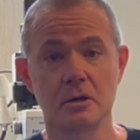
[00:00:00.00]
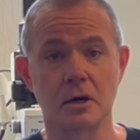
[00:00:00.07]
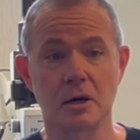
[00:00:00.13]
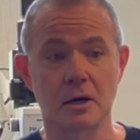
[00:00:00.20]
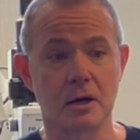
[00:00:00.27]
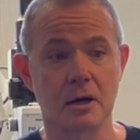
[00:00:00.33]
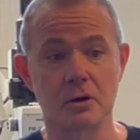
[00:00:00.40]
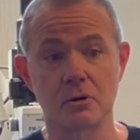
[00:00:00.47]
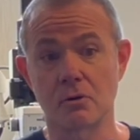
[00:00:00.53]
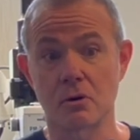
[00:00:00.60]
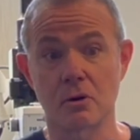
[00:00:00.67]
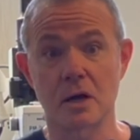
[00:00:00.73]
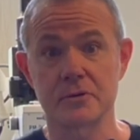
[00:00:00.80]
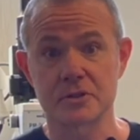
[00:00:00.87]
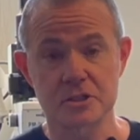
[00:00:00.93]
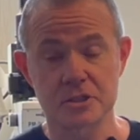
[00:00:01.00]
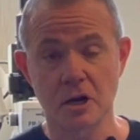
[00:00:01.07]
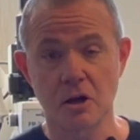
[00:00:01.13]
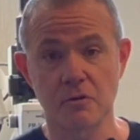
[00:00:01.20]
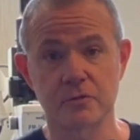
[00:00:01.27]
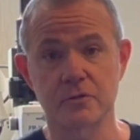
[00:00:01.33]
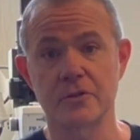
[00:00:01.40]
uh, or on the
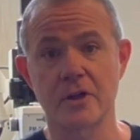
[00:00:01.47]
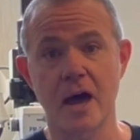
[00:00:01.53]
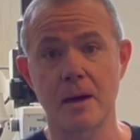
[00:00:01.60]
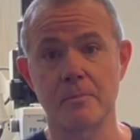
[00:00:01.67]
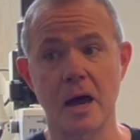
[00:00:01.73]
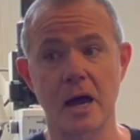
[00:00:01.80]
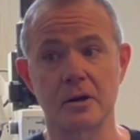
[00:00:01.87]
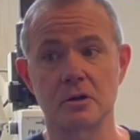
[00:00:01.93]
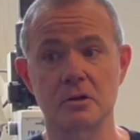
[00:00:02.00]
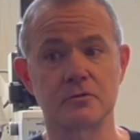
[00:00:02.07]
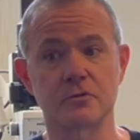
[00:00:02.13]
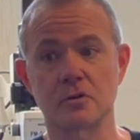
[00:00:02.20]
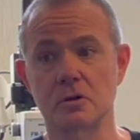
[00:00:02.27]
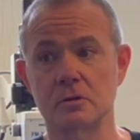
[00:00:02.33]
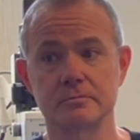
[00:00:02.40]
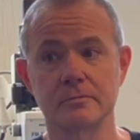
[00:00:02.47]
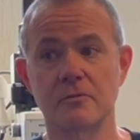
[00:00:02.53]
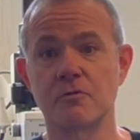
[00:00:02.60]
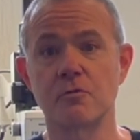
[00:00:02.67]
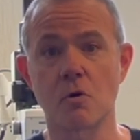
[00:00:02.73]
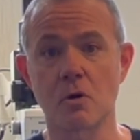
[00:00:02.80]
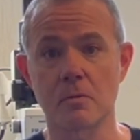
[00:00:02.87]
shelf for that matter for
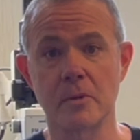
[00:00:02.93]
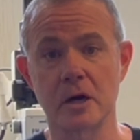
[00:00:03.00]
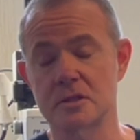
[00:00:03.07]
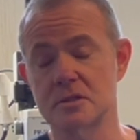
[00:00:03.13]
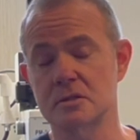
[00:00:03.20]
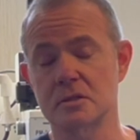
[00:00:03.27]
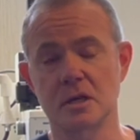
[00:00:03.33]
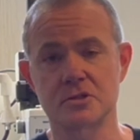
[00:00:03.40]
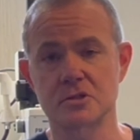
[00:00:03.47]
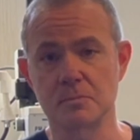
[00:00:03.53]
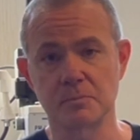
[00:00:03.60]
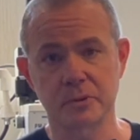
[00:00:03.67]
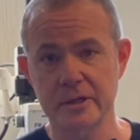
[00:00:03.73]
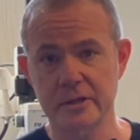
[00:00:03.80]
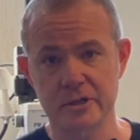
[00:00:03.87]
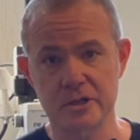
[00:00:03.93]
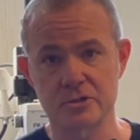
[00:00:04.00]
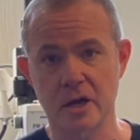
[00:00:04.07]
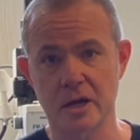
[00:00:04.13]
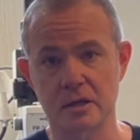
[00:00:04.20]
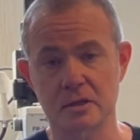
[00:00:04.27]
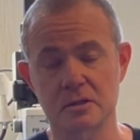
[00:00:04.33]
four months, it's completely
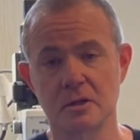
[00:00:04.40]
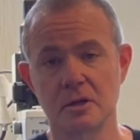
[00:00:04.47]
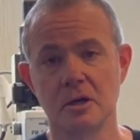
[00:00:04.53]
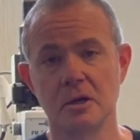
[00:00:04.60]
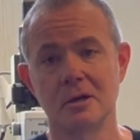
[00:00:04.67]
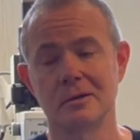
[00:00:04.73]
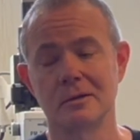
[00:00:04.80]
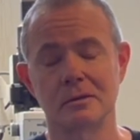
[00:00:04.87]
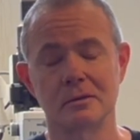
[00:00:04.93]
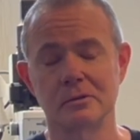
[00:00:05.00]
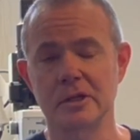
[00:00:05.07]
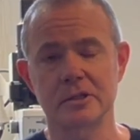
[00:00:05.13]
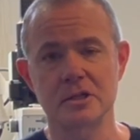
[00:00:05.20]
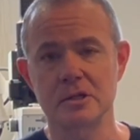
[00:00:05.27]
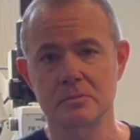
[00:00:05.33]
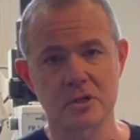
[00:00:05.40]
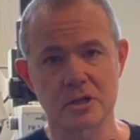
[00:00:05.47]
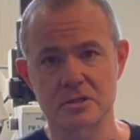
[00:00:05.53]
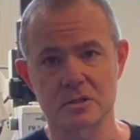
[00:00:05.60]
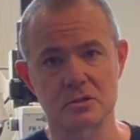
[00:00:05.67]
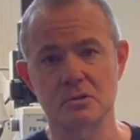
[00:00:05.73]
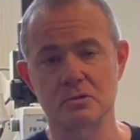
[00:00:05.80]
drained. Lithium
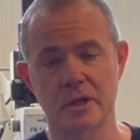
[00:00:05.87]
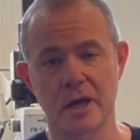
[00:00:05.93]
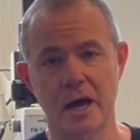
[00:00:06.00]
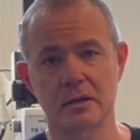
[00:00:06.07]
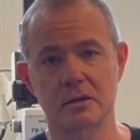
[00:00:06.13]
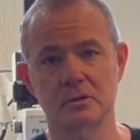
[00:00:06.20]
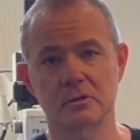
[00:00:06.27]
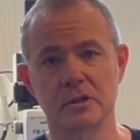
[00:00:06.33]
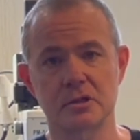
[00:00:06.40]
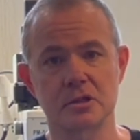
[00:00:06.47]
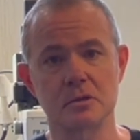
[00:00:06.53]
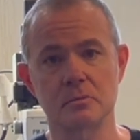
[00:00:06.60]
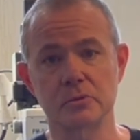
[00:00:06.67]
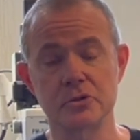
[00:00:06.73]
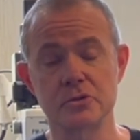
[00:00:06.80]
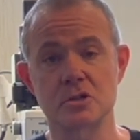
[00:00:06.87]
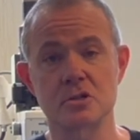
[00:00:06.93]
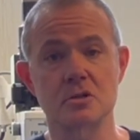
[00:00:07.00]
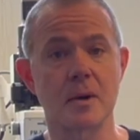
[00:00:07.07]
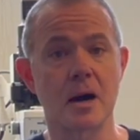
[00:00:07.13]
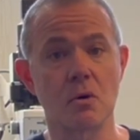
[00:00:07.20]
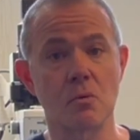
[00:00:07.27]
doesn't do that. Lithium loses
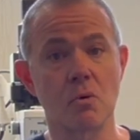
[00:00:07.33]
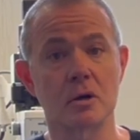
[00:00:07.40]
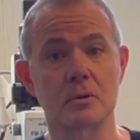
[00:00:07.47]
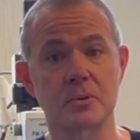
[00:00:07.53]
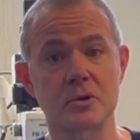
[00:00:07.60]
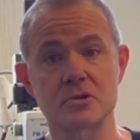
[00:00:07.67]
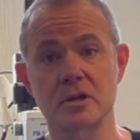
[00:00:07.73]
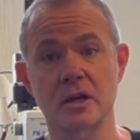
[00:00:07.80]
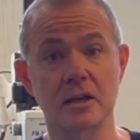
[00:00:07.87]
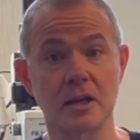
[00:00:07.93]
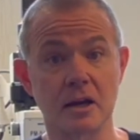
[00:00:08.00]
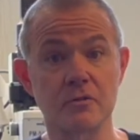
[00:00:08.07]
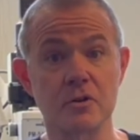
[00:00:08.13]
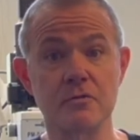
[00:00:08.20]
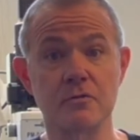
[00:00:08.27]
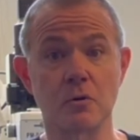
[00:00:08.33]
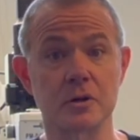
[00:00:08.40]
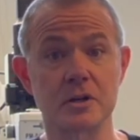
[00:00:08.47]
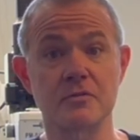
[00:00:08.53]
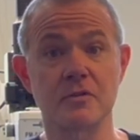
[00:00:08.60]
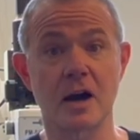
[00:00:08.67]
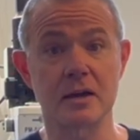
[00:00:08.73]
about 1% every
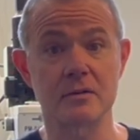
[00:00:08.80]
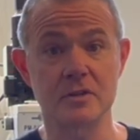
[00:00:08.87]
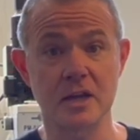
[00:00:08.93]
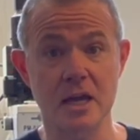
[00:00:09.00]
45